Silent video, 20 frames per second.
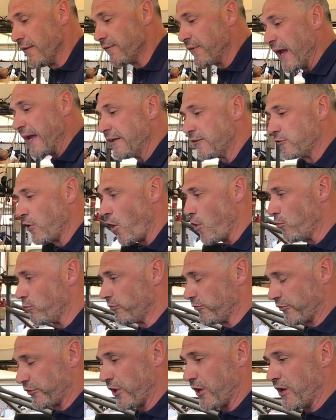they don't
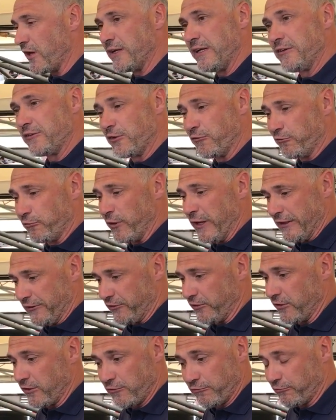turn into
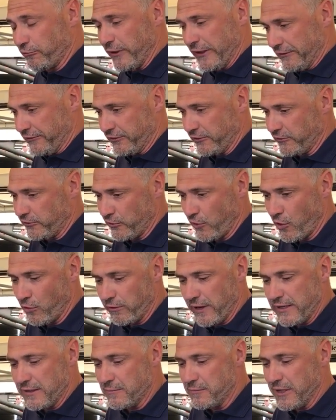friction, and friction's
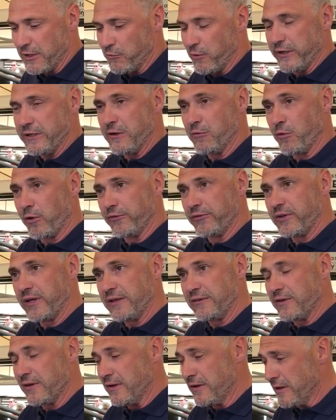your enemy when you're
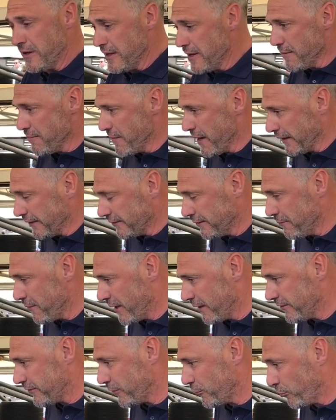wanting to
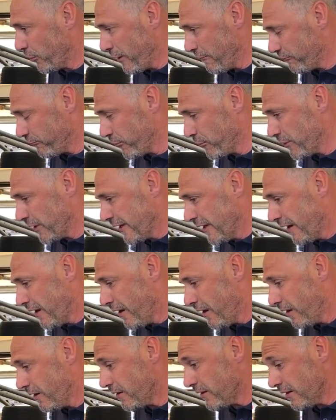maximize the grip from the
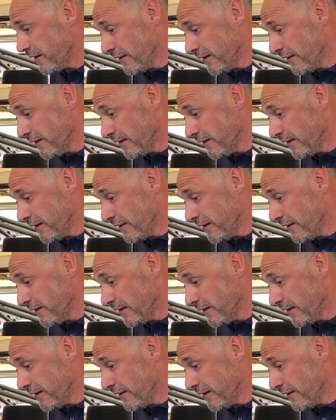car.